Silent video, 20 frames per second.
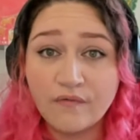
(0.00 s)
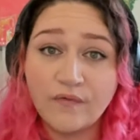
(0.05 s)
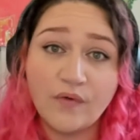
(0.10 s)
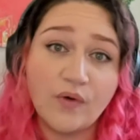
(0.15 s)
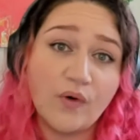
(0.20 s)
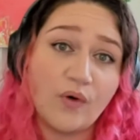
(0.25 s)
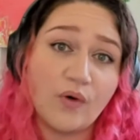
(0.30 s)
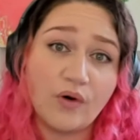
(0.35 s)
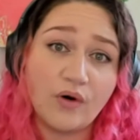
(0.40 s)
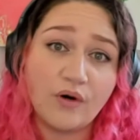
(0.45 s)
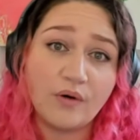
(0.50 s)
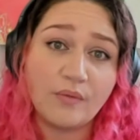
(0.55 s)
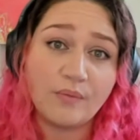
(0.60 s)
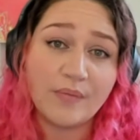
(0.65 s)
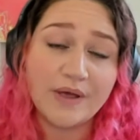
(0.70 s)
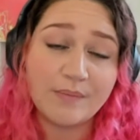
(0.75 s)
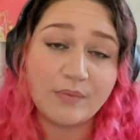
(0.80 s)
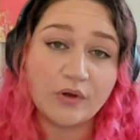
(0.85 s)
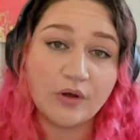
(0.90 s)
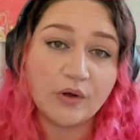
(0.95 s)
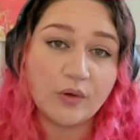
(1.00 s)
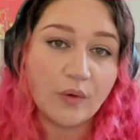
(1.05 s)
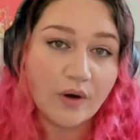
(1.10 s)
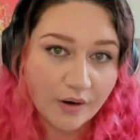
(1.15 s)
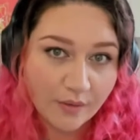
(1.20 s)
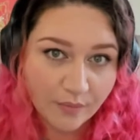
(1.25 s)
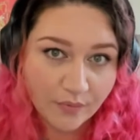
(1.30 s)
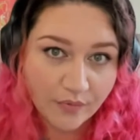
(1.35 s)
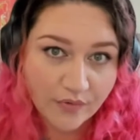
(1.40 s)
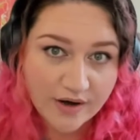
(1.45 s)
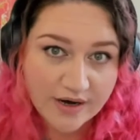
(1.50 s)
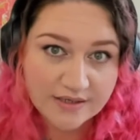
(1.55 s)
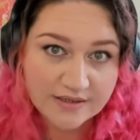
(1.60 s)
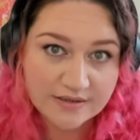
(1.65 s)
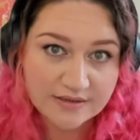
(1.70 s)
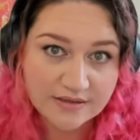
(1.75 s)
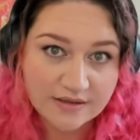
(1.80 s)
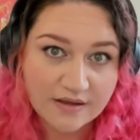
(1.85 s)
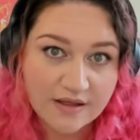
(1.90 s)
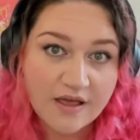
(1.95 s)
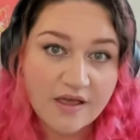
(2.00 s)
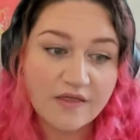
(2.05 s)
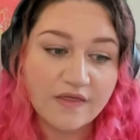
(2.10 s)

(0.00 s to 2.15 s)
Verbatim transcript: for people who are oppressed.